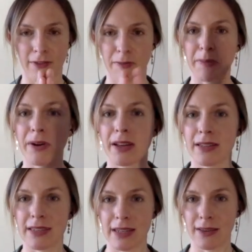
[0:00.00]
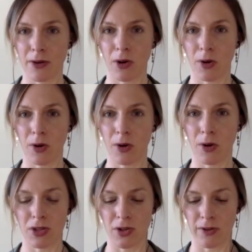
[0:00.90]
if people can see the whole big
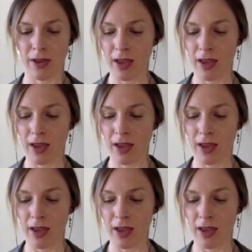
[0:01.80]
picture of,